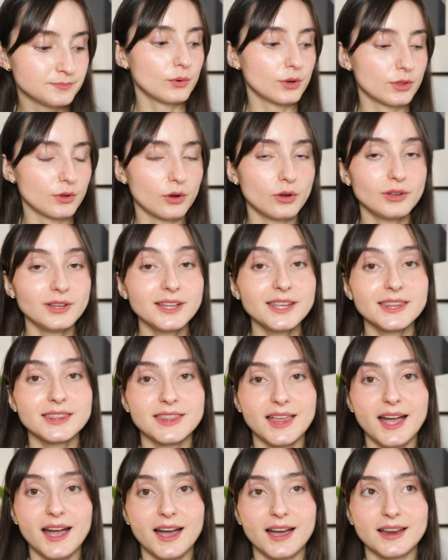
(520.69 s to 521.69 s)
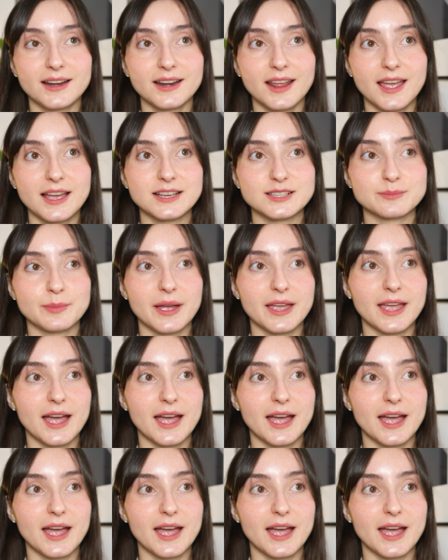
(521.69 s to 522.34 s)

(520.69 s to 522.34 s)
With only that as my